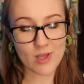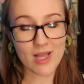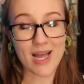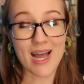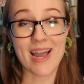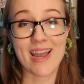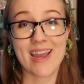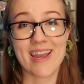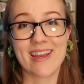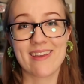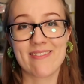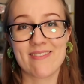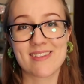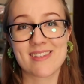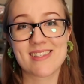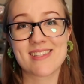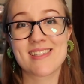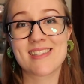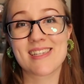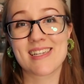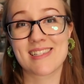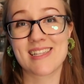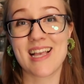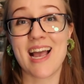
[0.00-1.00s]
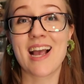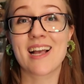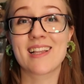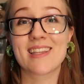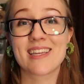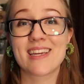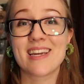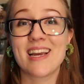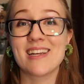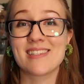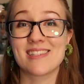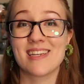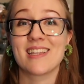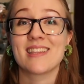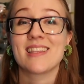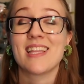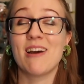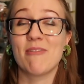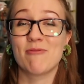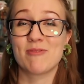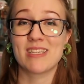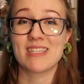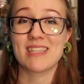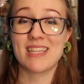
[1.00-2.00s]
I This is exactly as I
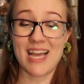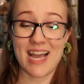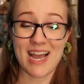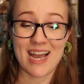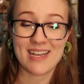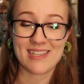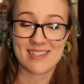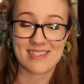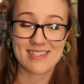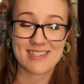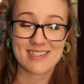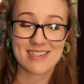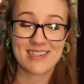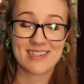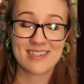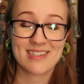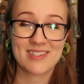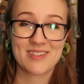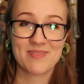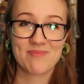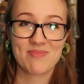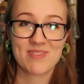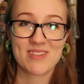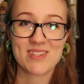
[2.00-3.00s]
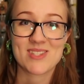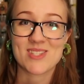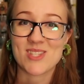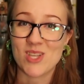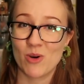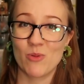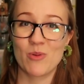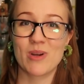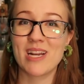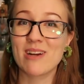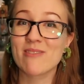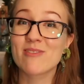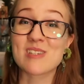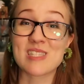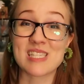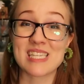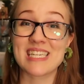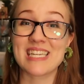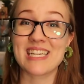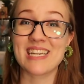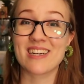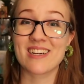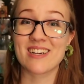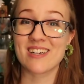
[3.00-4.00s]
left it last so whatever's
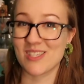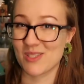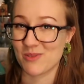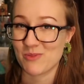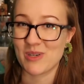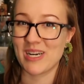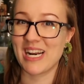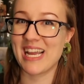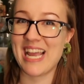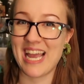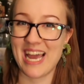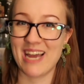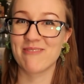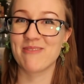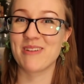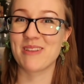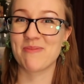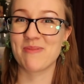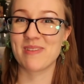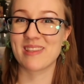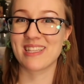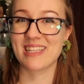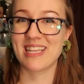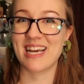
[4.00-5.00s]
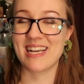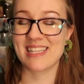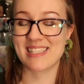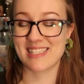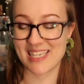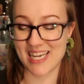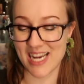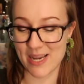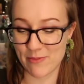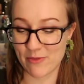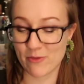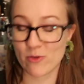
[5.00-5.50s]
in here is what I had with me the last time.